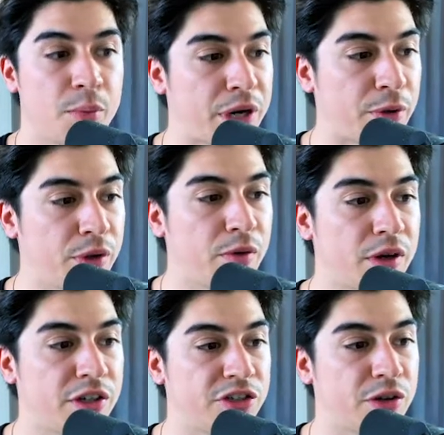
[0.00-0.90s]
but I really
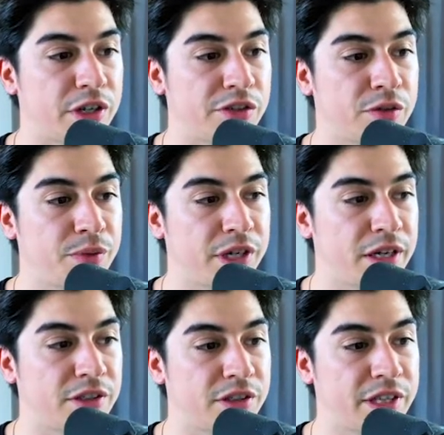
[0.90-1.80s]
wanted to show this one
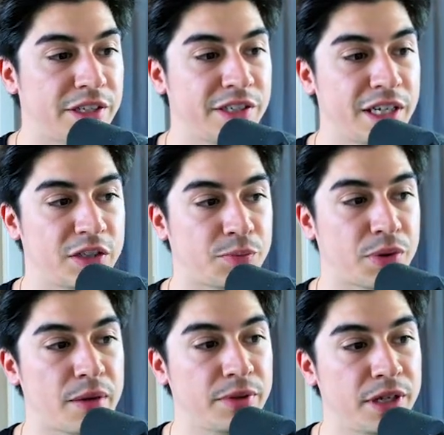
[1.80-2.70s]
because this is
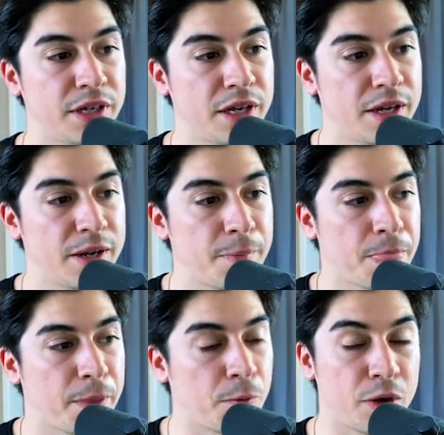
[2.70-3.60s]
probably
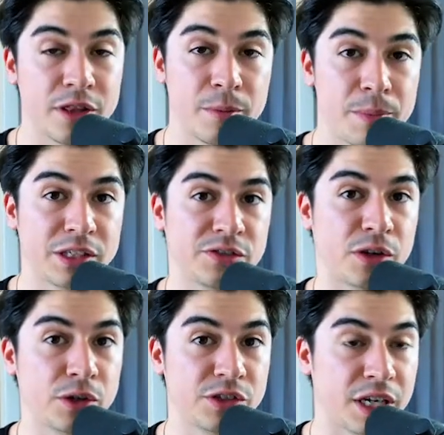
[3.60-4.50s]
one of the best
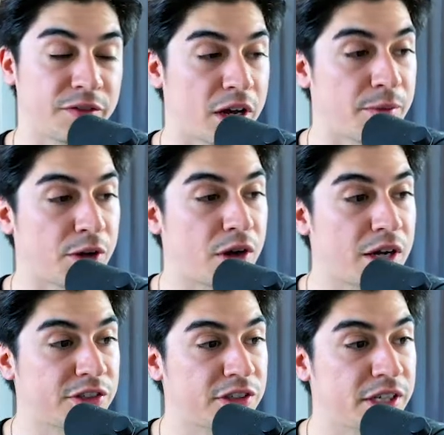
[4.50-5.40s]
funnels that I've come across.